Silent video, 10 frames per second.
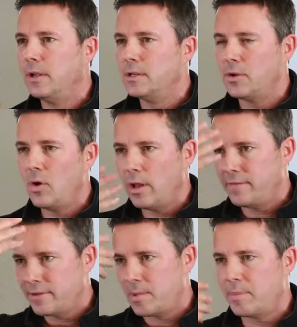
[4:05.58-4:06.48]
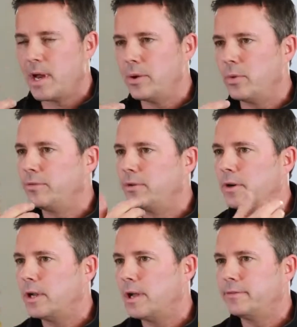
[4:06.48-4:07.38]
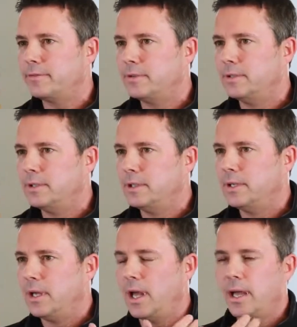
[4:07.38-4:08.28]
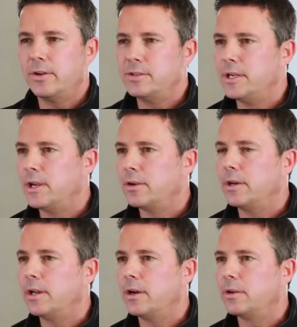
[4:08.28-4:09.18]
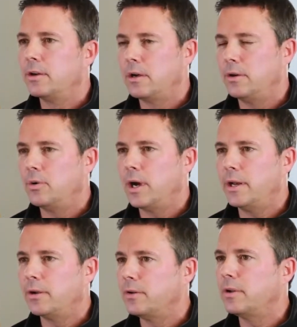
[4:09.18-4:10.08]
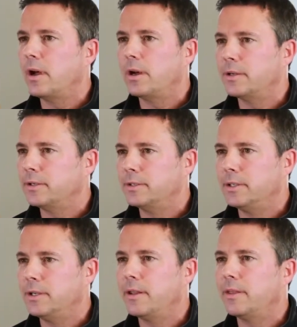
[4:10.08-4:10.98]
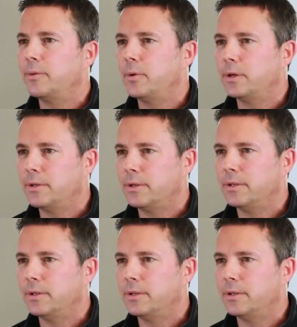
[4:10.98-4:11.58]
So the whole left side of my body was turned off. I couldn't see, I couldn't hear, I couldn't write, I couldn't talk. Nothing worked.